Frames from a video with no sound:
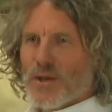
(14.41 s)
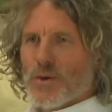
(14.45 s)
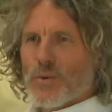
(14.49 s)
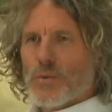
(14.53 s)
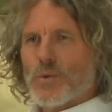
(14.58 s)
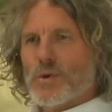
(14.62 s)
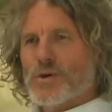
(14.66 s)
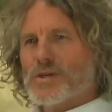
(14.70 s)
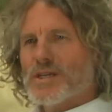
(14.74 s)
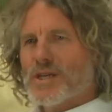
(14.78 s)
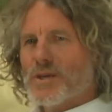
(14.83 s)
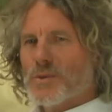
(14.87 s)

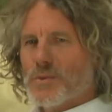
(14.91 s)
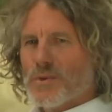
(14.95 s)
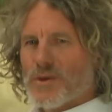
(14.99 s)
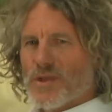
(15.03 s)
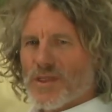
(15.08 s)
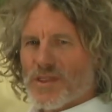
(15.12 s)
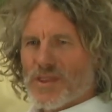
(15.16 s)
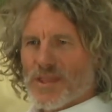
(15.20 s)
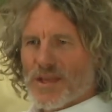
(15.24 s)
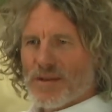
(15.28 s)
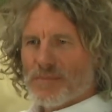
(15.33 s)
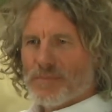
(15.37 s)
working
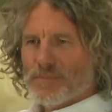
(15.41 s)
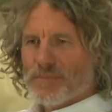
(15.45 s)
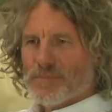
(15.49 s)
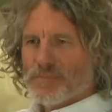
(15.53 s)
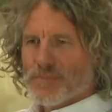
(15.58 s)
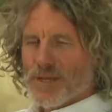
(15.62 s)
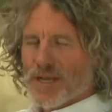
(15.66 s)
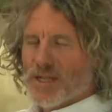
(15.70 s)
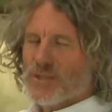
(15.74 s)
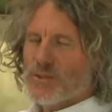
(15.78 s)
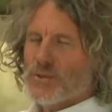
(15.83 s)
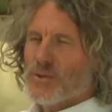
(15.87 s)
with
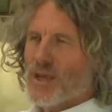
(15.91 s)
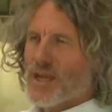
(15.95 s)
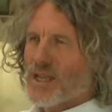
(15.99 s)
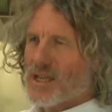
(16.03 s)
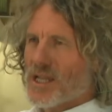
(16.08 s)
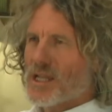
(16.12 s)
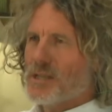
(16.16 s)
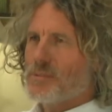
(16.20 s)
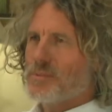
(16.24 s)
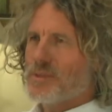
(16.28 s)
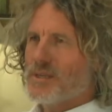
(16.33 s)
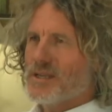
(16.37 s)
I do
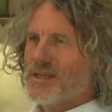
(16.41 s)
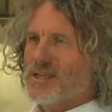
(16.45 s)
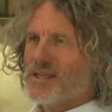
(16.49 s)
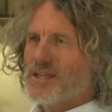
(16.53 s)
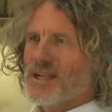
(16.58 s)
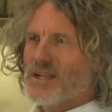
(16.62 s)
NLP and